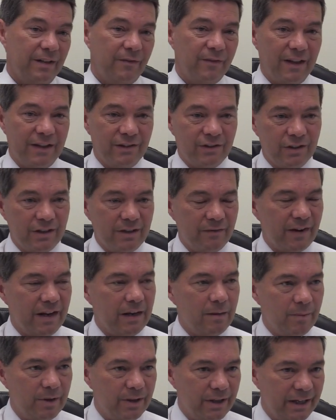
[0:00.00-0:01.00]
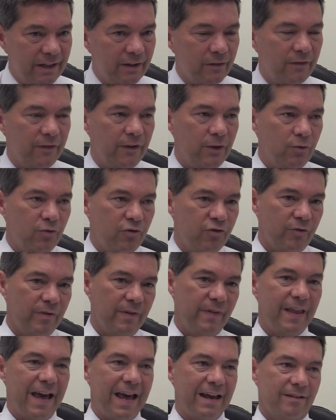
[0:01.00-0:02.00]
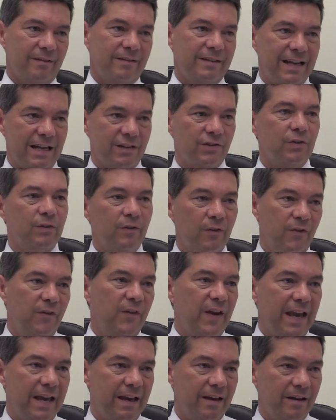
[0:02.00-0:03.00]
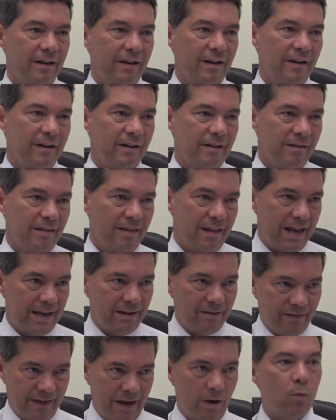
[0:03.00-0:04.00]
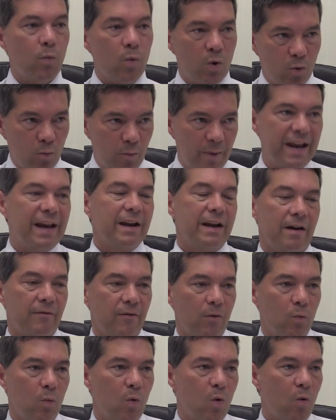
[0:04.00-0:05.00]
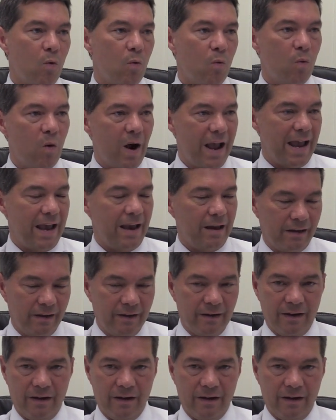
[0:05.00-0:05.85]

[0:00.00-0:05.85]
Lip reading: if there's a development in the future and that doesn't fit, then there will be another wall where...